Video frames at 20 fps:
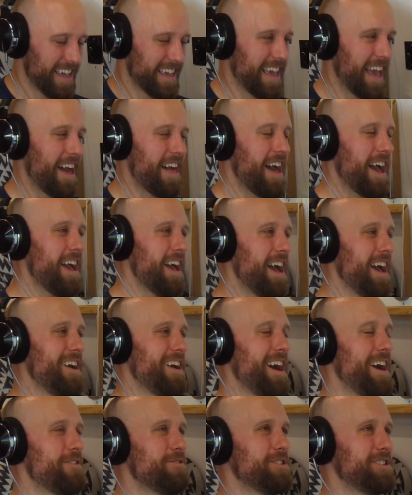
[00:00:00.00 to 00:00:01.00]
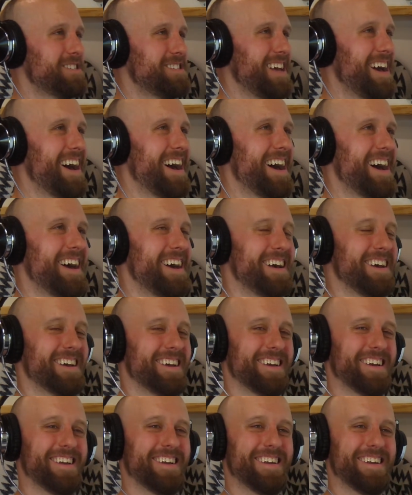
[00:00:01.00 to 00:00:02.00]
I was
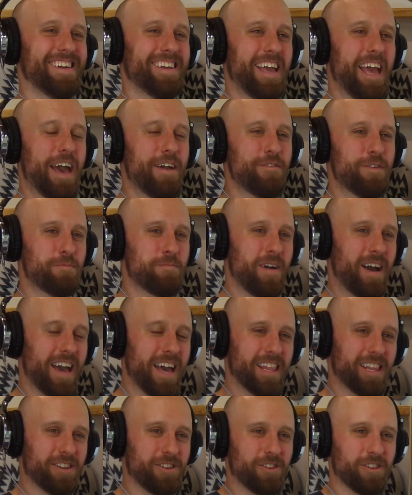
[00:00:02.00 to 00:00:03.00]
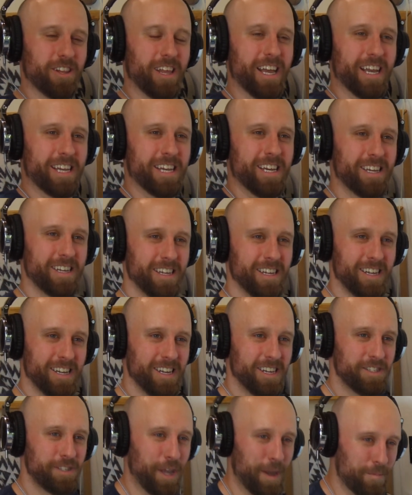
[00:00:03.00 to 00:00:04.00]
having my little like
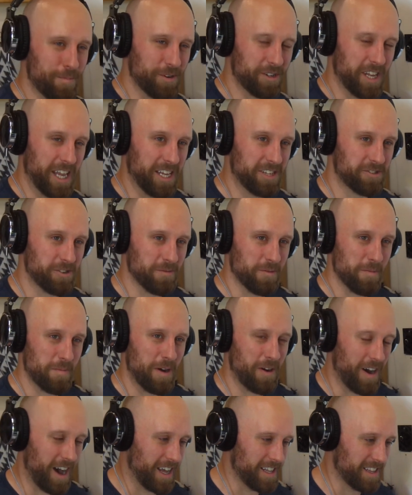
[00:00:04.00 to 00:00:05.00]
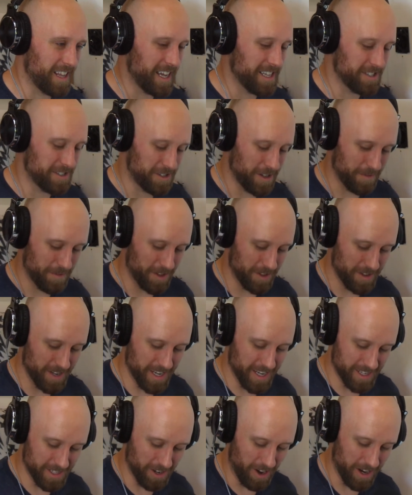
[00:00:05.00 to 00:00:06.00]
temper tantrum about online stuff the other
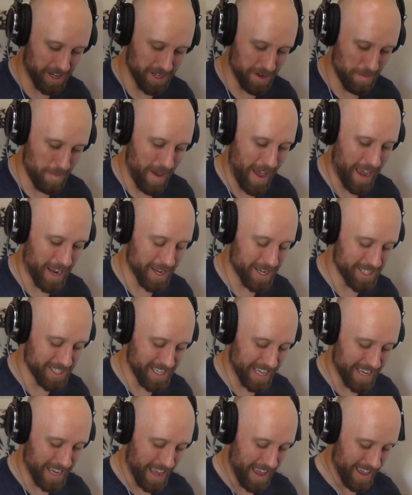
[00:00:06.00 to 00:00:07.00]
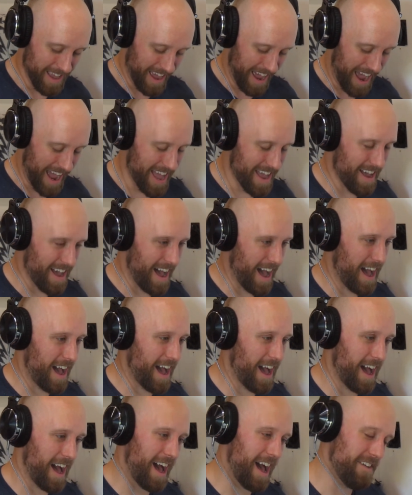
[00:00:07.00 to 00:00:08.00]
day, talking to Matt, because like I
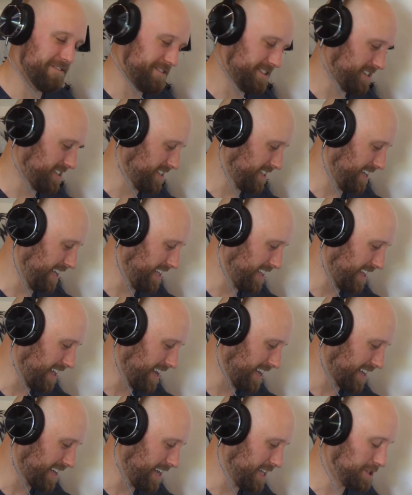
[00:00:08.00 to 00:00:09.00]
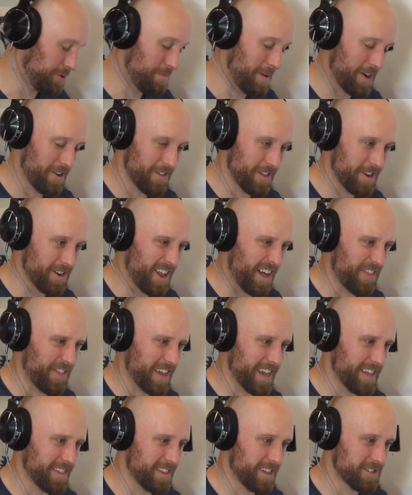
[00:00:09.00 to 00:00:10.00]
obviously like it's better than
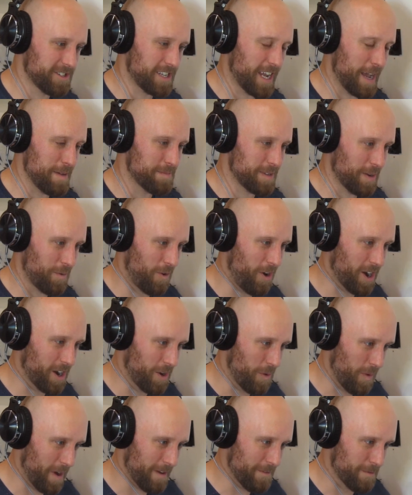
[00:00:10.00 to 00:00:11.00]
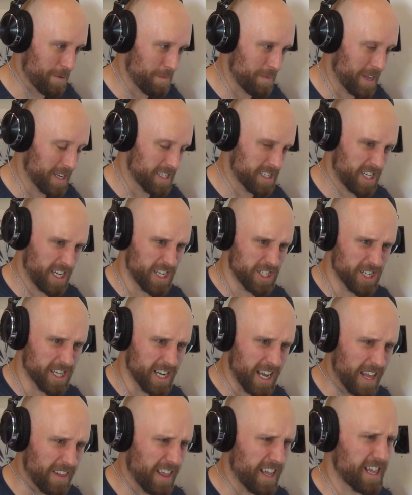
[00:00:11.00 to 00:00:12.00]
nothing, and there's times I walk away from like teaching
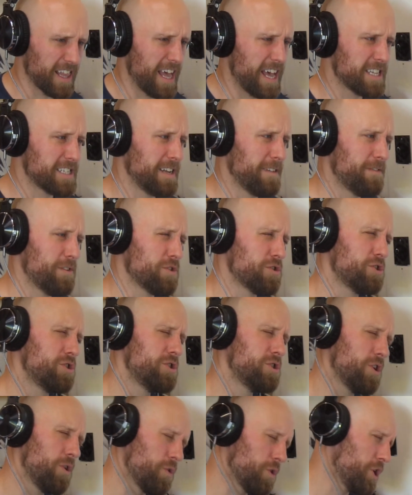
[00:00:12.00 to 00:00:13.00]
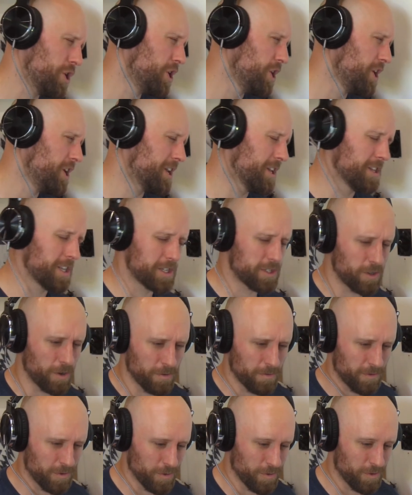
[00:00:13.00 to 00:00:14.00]
an online class and I feel so good and like so
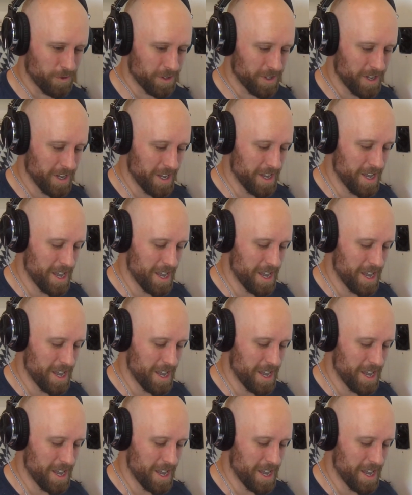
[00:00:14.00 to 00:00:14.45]
fueled.